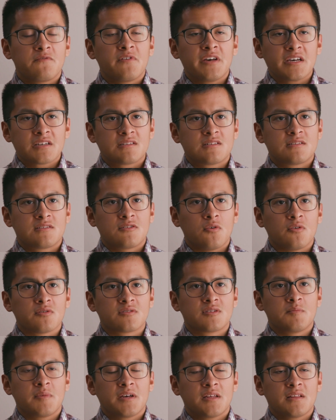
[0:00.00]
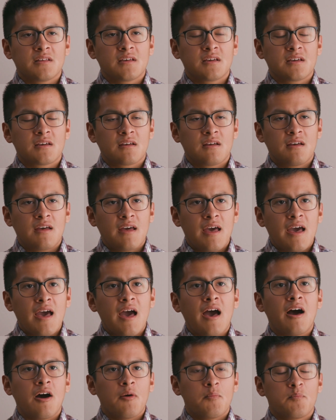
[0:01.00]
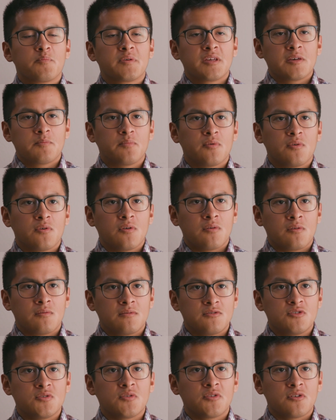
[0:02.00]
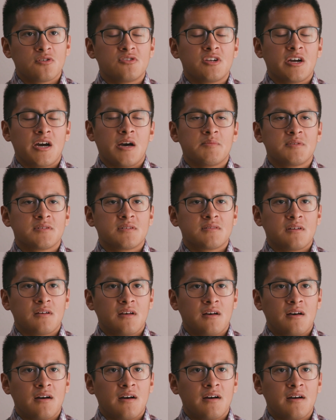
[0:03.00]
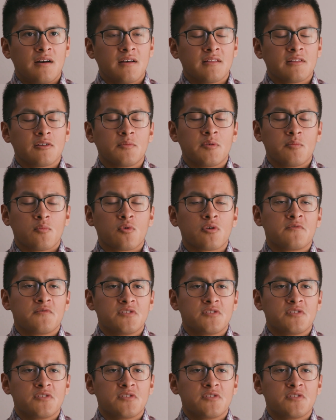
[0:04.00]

fix to ultimately help people do their jobs uh, a little bit more